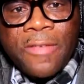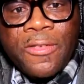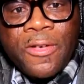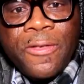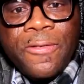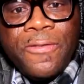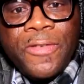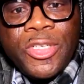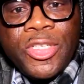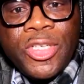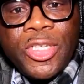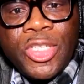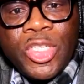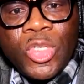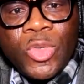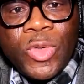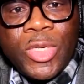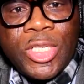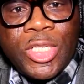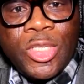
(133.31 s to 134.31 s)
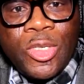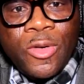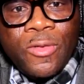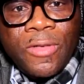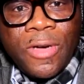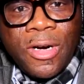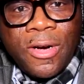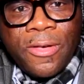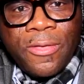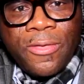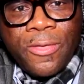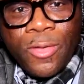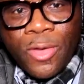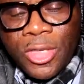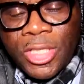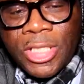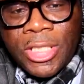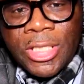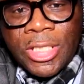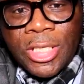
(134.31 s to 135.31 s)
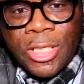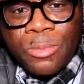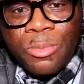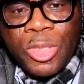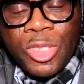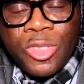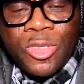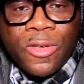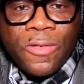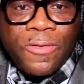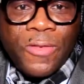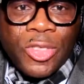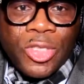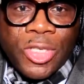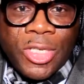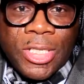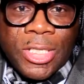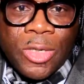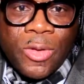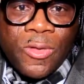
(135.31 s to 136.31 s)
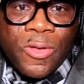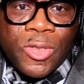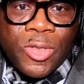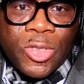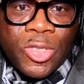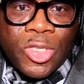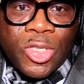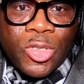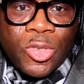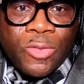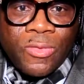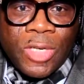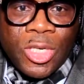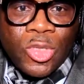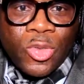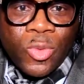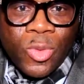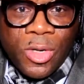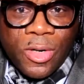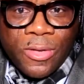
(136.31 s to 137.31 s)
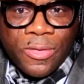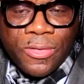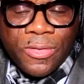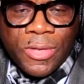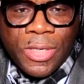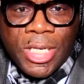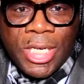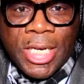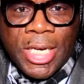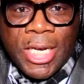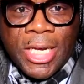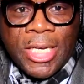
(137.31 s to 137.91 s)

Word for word: If your vision is 20 over 40, it means your vision is equivalent to 6 over 12.